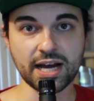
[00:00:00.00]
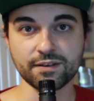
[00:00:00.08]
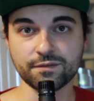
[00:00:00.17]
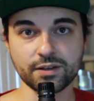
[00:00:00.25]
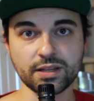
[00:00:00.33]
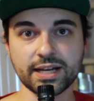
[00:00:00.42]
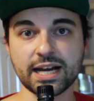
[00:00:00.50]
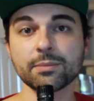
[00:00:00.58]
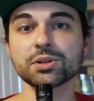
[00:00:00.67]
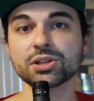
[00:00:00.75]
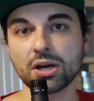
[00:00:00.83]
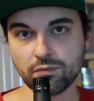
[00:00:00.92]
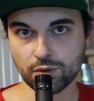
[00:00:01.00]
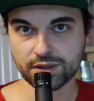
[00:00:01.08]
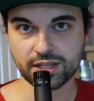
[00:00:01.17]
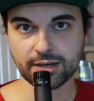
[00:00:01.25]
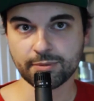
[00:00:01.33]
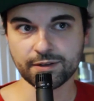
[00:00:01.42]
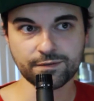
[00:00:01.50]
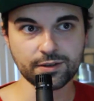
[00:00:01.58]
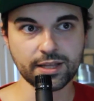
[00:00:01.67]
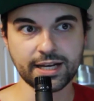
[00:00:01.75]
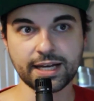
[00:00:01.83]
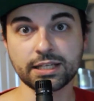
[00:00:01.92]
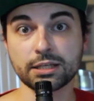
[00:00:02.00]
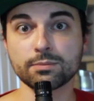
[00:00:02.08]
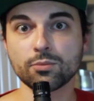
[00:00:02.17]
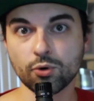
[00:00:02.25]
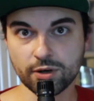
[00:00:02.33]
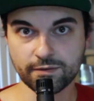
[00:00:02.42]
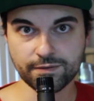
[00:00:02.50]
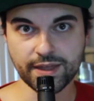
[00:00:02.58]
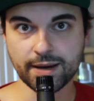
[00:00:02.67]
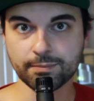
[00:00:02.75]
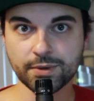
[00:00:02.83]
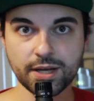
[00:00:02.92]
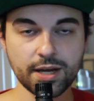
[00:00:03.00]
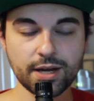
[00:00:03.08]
I feel like I'm in love with them. I feel like I need more of them.